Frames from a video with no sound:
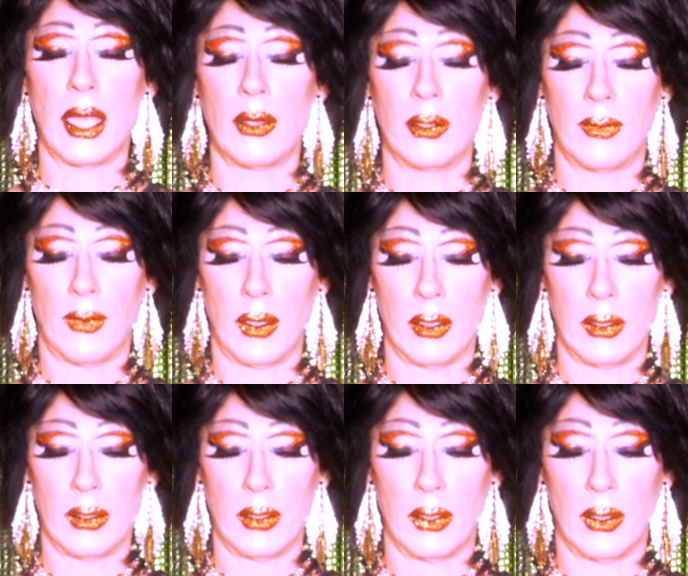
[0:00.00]
the town of
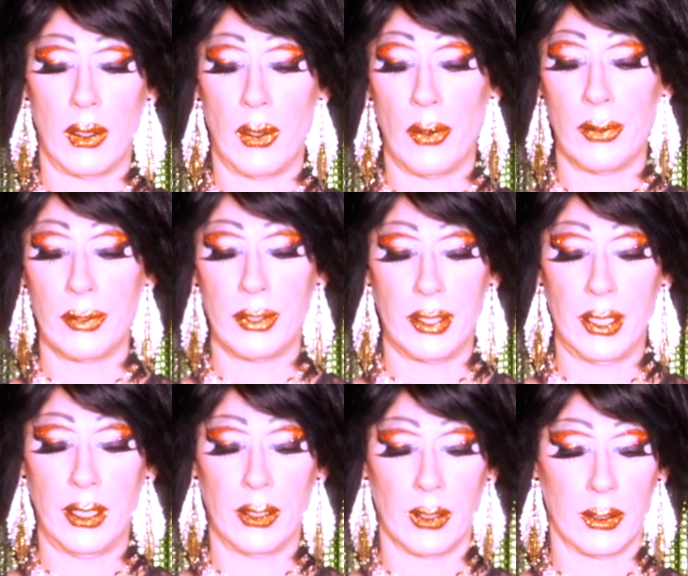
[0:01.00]

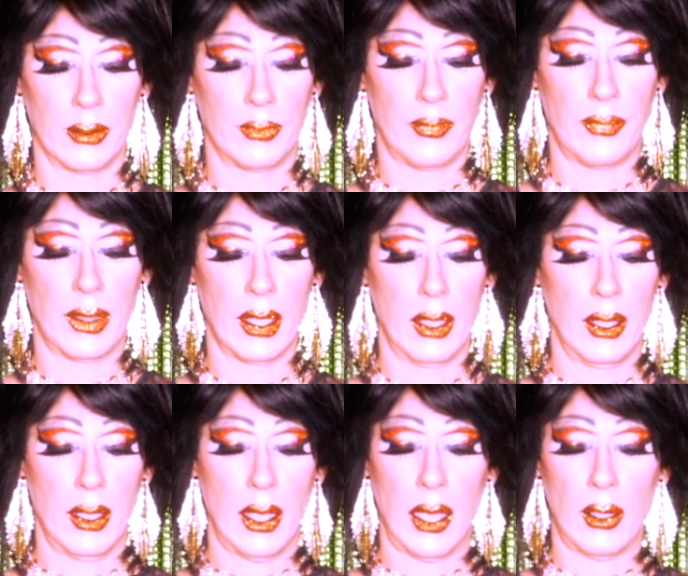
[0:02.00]
Angers.
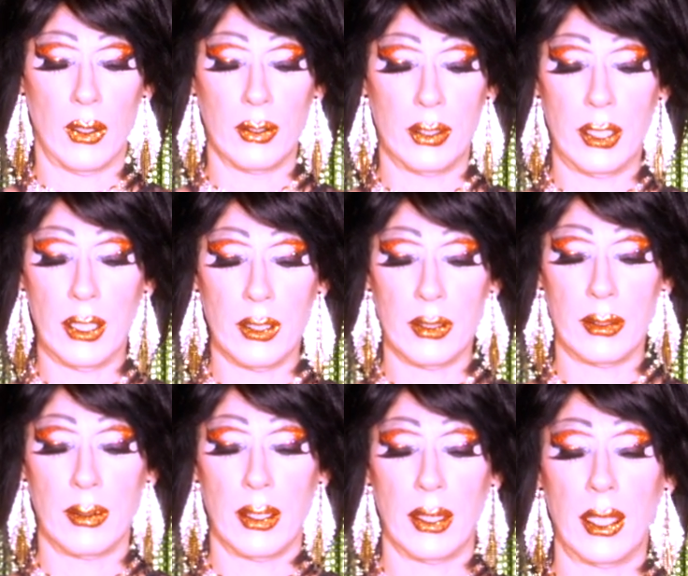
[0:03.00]
At
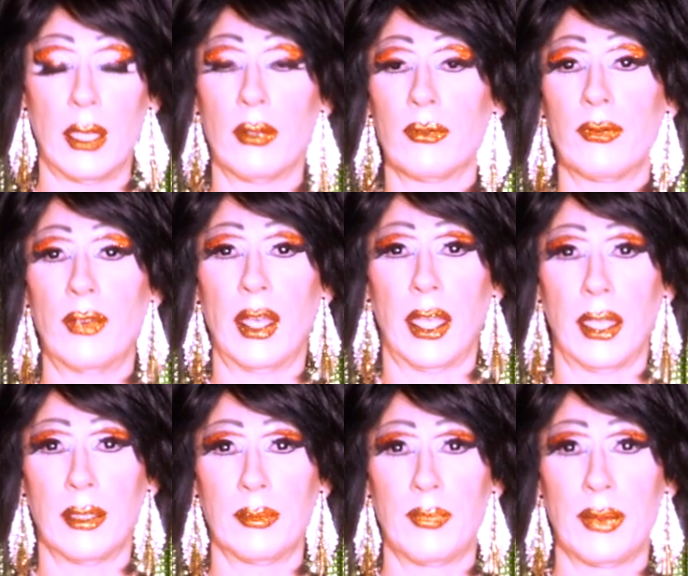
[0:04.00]
Angers, they don't
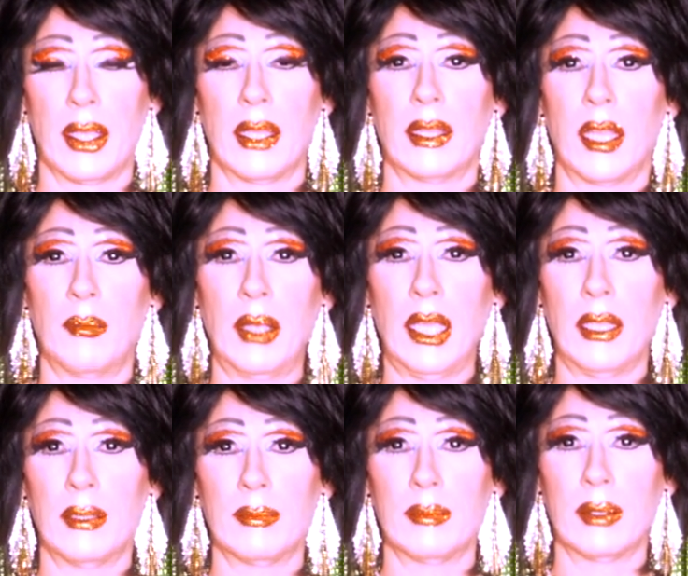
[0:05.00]
fight. They
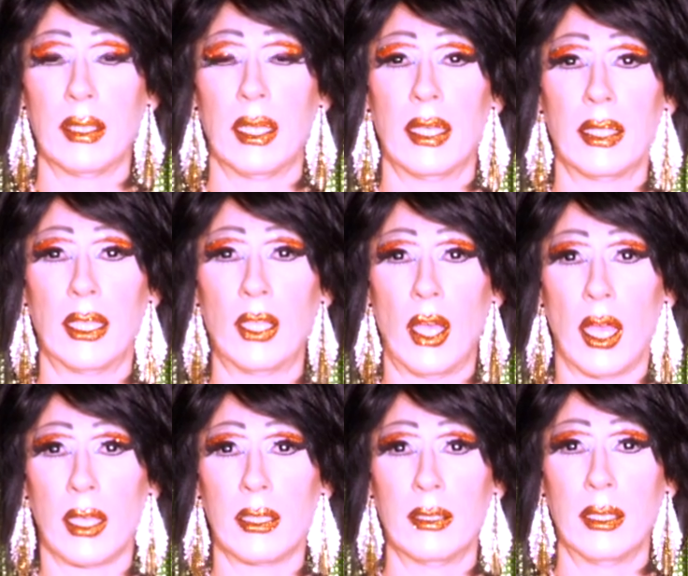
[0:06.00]
meet and they
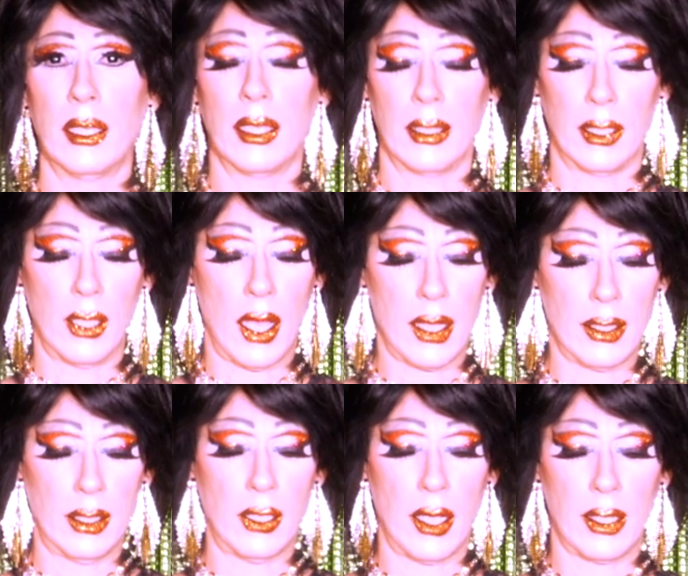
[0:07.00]
talk. And they
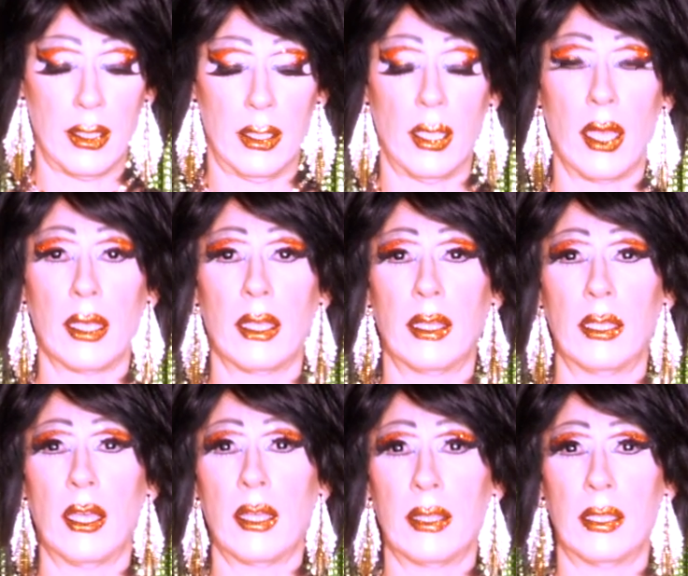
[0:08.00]
talk and they talk and they talk and
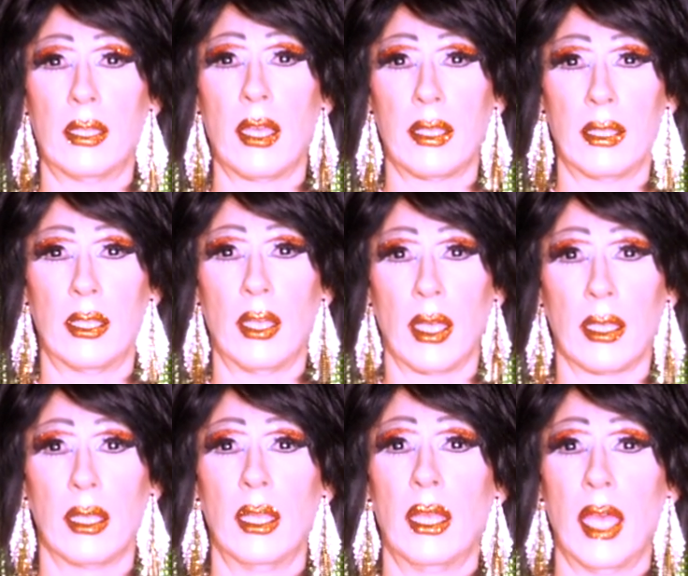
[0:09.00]
they talk and they talk and they
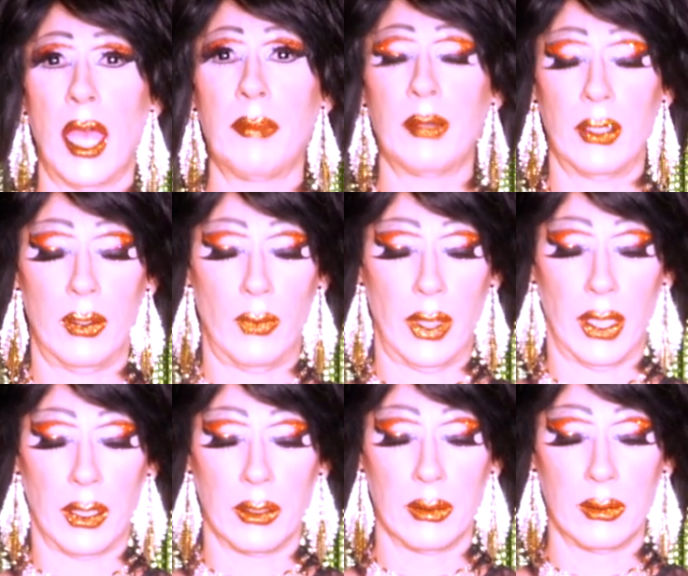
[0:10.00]
talk. I'm going to
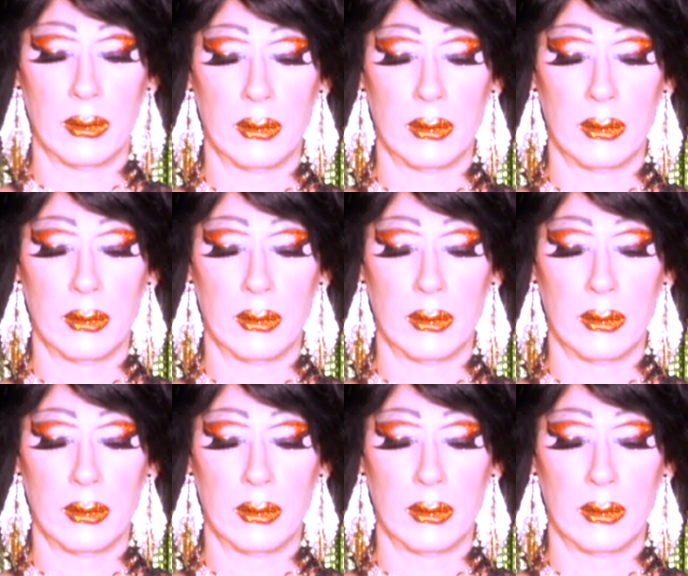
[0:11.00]
win.